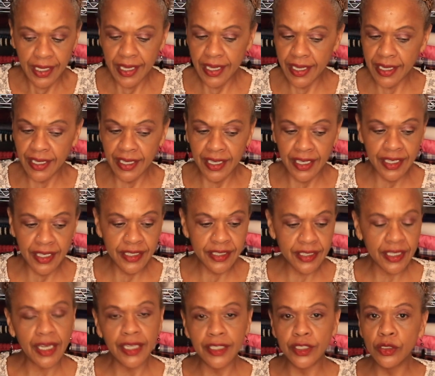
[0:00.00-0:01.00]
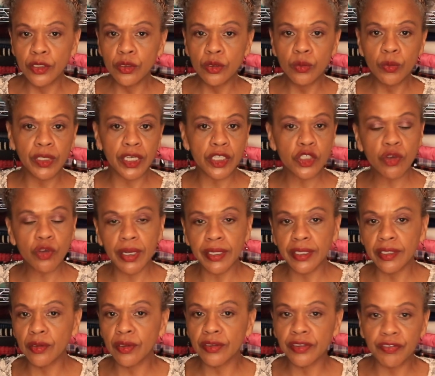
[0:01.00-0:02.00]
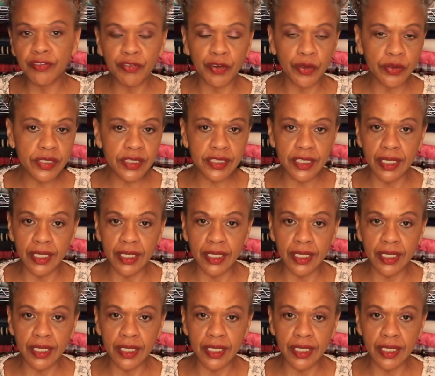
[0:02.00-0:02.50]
and I knew when I tried it on the first